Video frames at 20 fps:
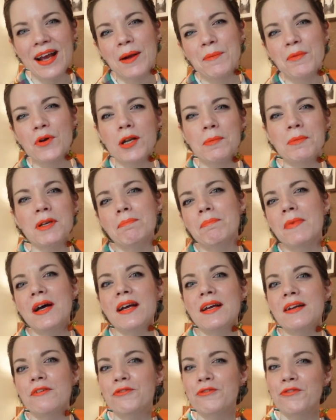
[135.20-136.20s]
I'm gonna meet
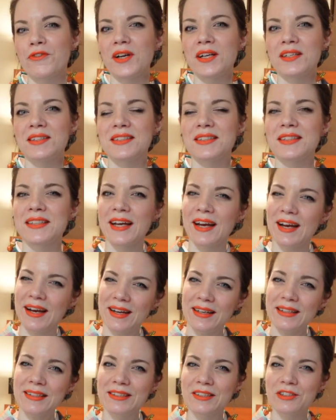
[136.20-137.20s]
my friend
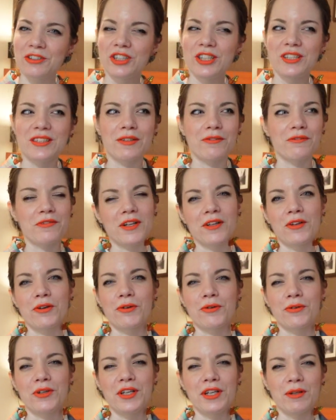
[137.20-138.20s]
Kat. She's a
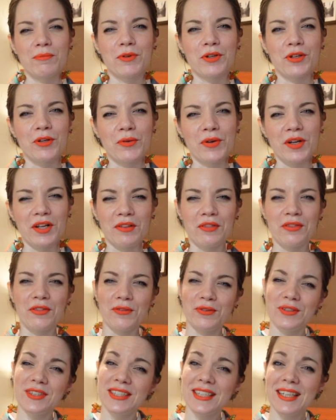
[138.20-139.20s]
fellow kimono
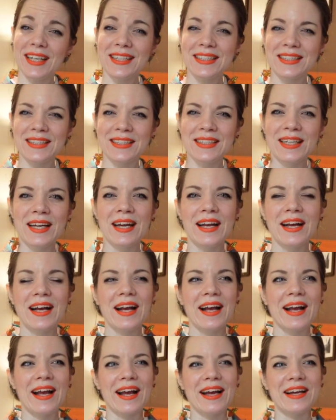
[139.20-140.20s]
enthusiast
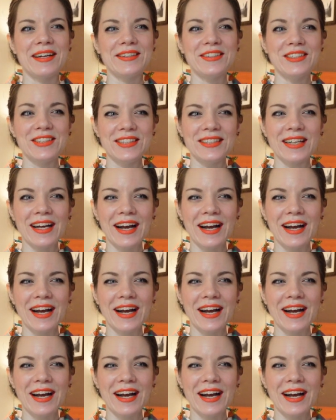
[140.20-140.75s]
and she